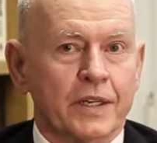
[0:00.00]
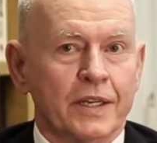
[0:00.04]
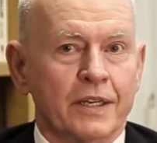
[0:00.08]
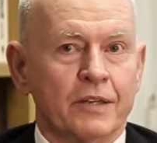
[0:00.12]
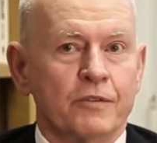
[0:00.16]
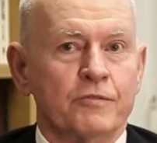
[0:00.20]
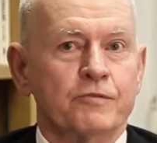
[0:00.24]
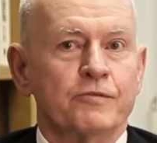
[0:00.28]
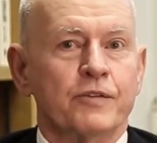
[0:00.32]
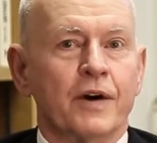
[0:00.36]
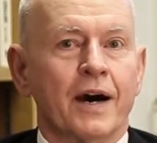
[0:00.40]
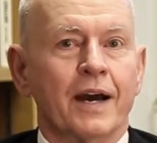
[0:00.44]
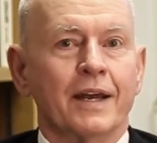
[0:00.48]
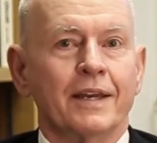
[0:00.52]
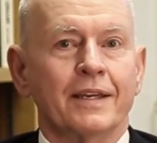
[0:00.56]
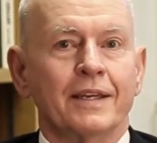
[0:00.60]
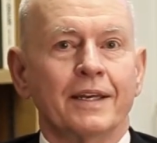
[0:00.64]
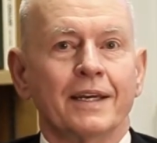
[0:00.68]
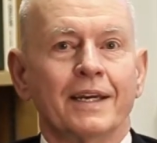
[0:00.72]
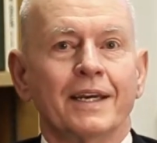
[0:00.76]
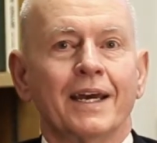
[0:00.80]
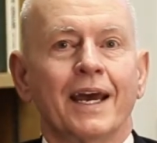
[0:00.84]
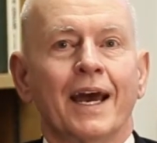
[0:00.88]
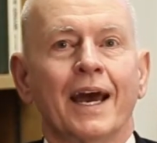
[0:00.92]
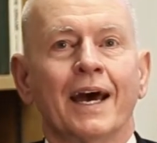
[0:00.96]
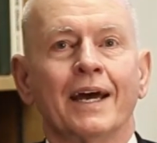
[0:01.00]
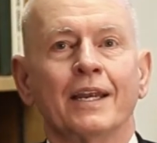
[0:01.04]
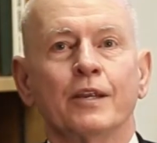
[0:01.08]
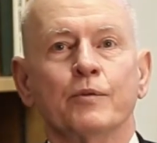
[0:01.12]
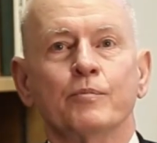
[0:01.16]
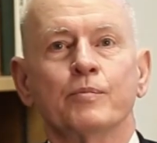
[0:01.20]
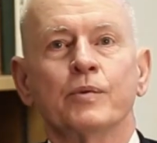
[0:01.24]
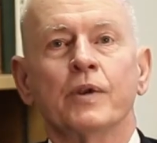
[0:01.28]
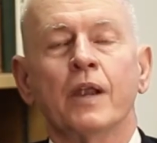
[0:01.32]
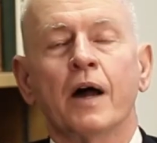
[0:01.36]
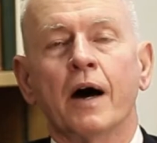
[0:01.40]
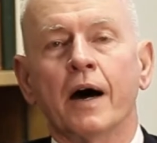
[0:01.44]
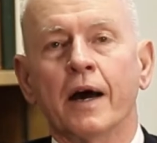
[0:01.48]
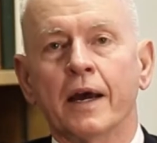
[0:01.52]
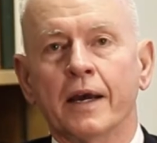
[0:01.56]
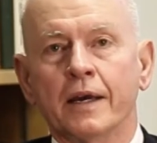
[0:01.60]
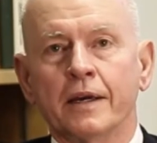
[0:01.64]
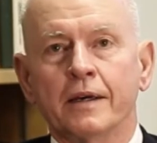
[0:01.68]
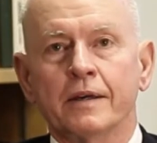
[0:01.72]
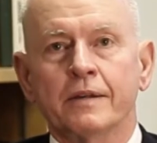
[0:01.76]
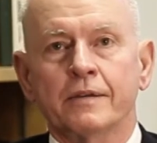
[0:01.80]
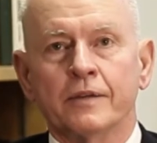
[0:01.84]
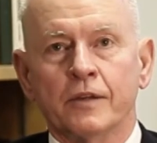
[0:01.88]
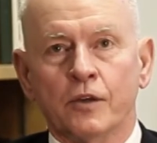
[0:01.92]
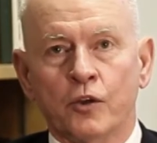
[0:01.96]
in finding and
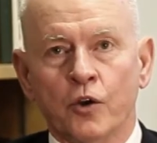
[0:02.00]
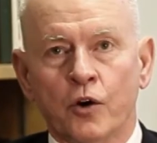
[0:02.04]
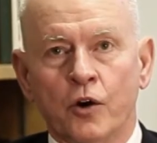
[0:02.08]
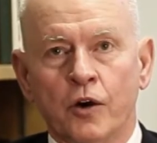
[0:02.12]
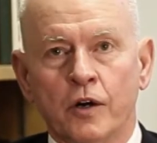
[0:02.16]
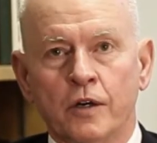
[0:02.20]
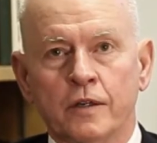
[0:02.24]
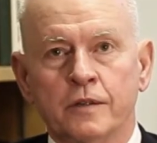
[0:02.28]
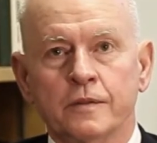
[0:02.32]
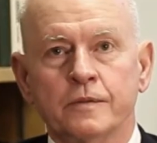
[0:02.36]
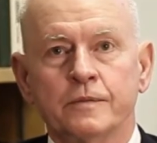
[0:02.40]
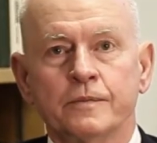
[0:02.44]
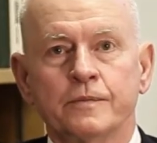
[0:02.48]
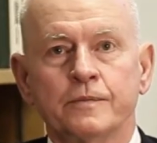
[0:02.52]
applying the law.